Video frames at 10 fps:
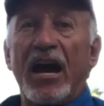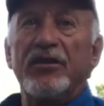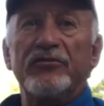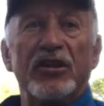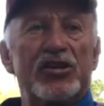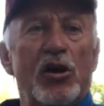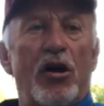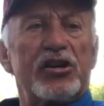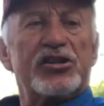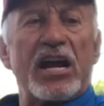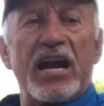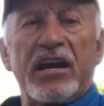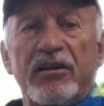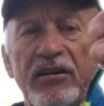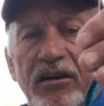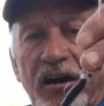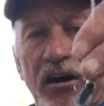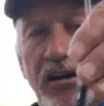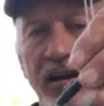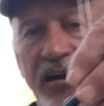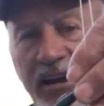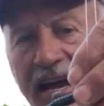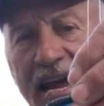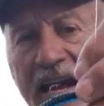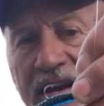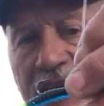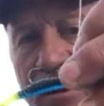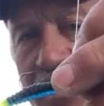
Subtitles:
I use the short shank head